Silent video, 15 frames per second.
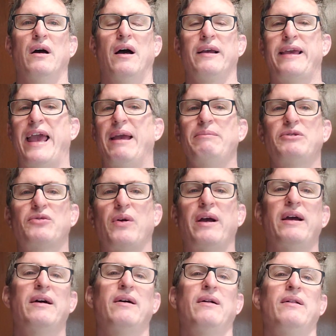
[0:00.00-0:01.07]
game
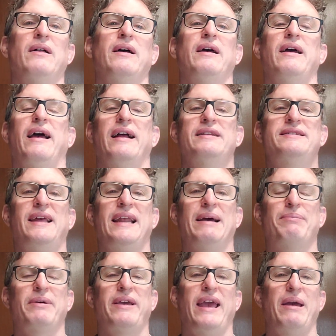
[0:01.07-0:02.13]
trail and setting
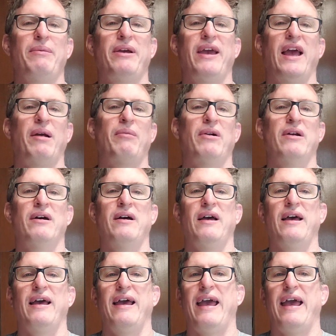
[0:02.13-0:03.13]
up a game camera